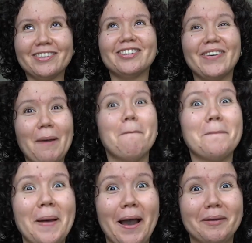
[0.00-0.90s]
just
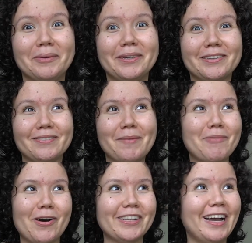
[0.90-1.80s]
went back because my
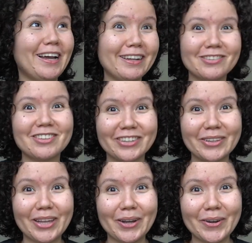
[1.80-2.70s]
body, I just
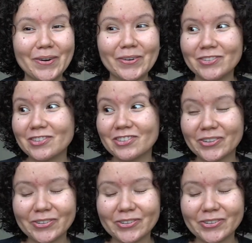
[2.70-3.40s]
couldn't let go. It was just so